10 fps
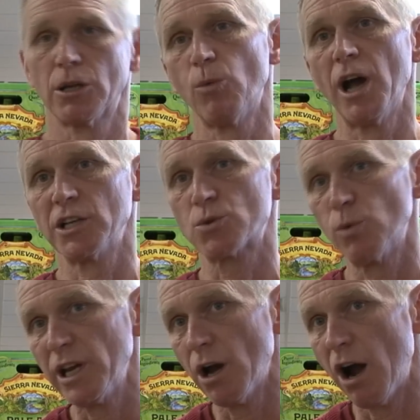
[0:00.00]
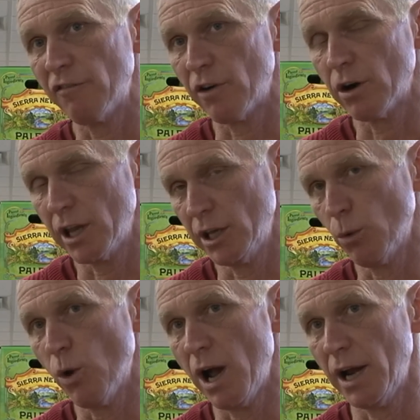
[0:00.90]
the wines we offer and the
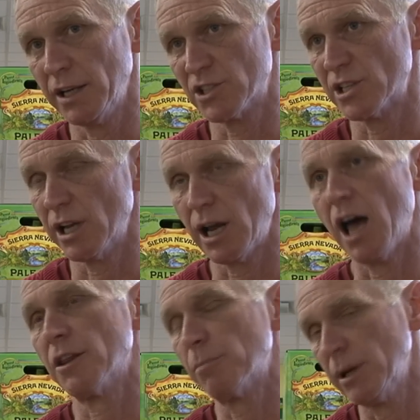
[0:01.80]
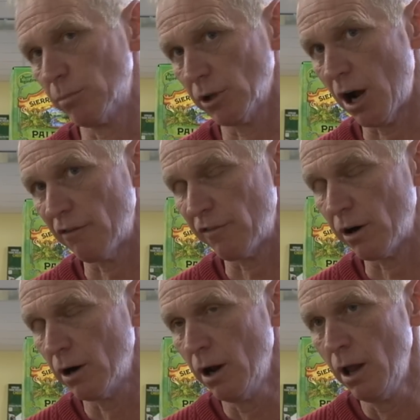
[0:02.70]
wines that other people offer.
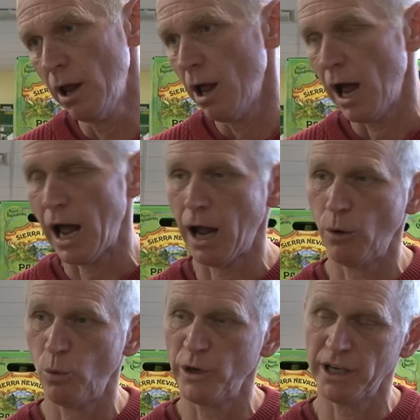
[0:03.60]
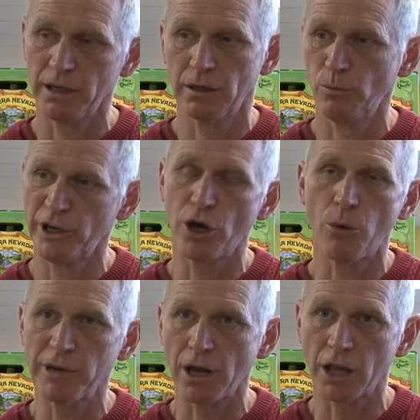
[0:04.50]
Uh, we, we go
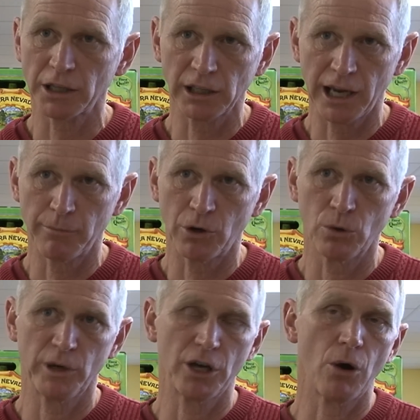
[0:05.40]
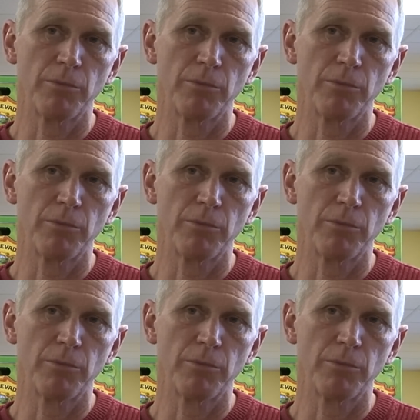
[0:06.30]
beyond the label, we go